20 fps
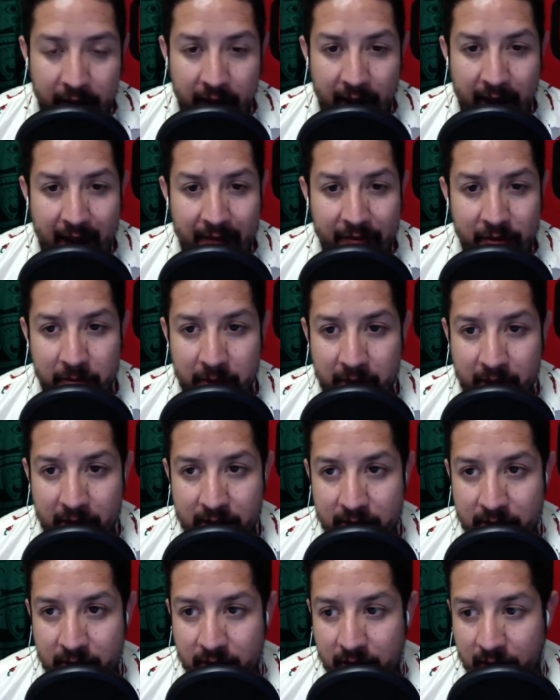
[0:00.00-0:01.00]
have to
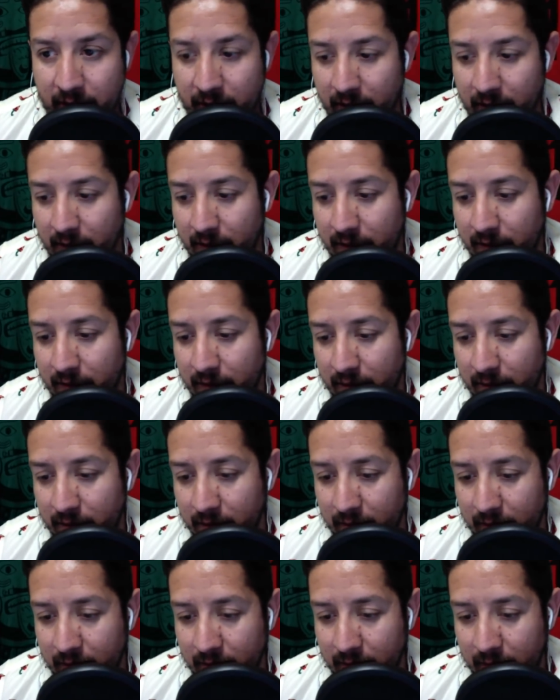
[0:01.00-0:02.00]
because of an
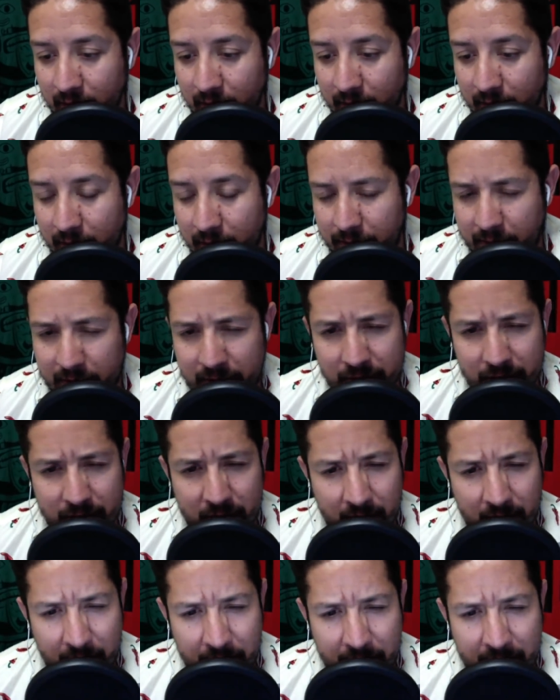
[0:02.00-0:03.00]
official
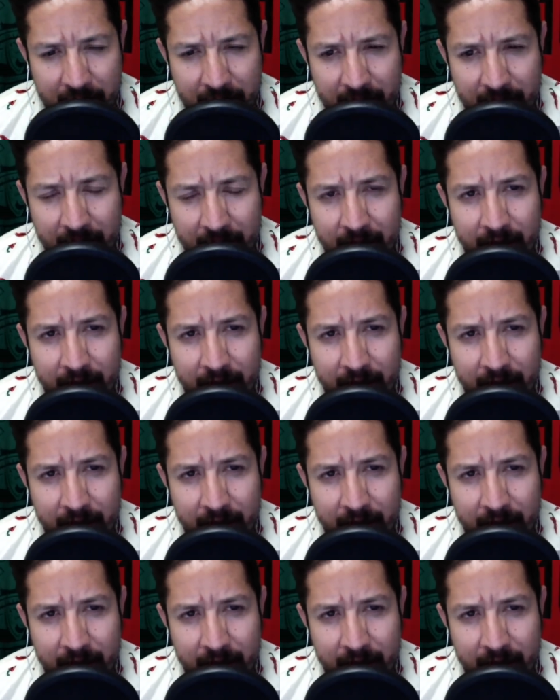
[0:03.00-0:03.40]
tournament.